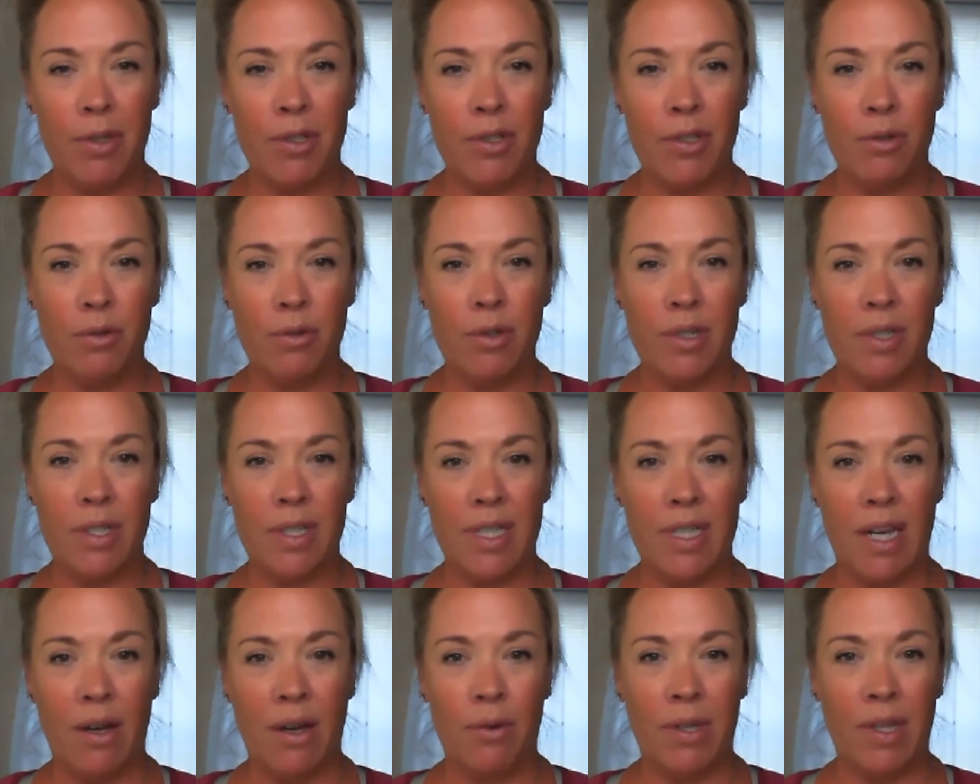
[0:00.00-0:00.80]
school
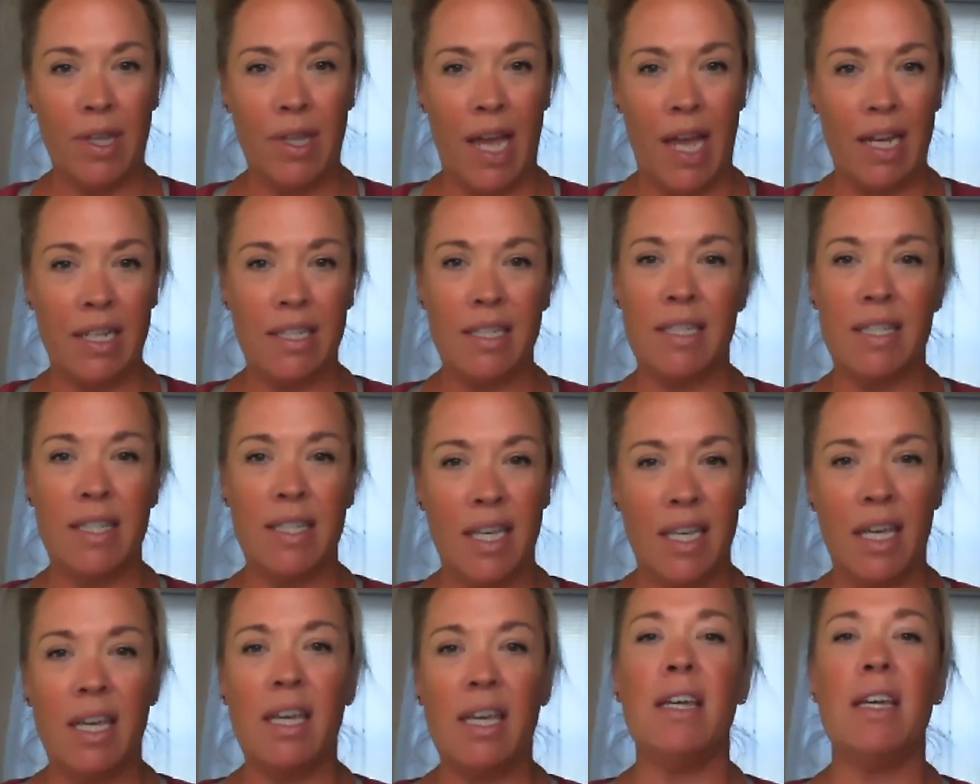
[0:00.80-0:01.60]
as I would like to
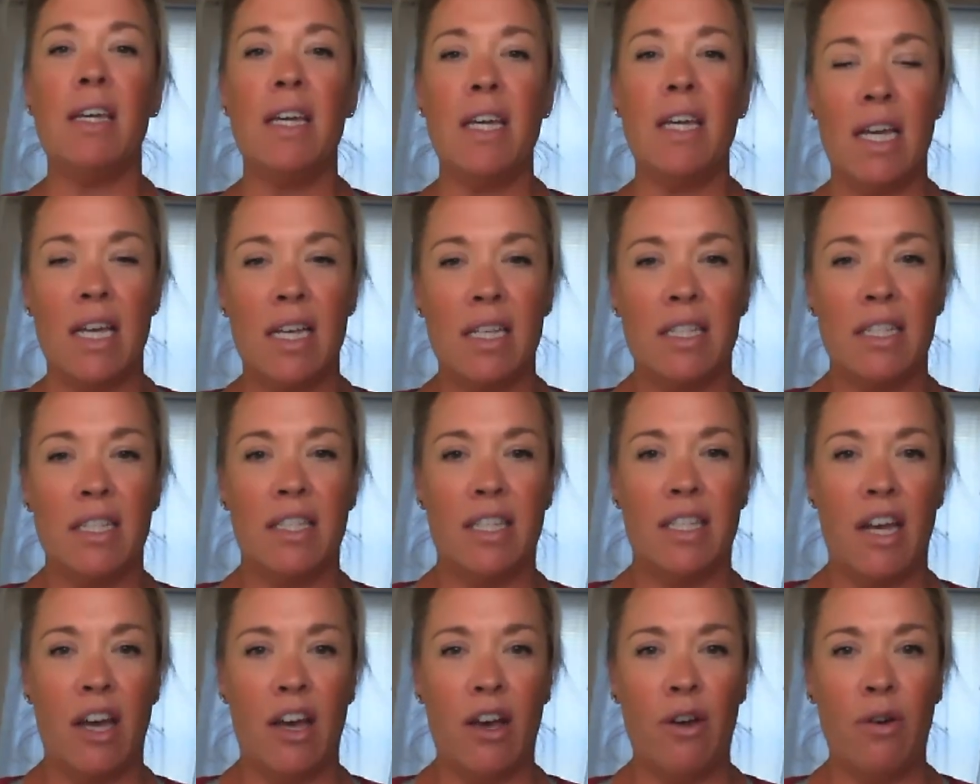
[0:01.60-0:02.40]
see. And
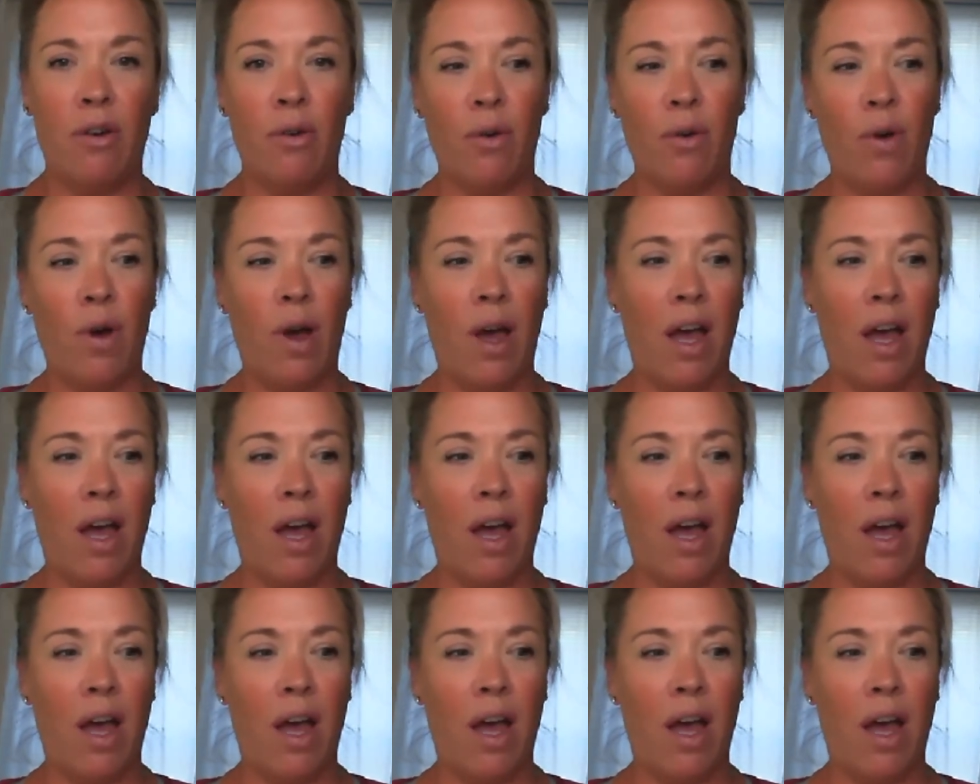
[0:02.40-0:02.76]
so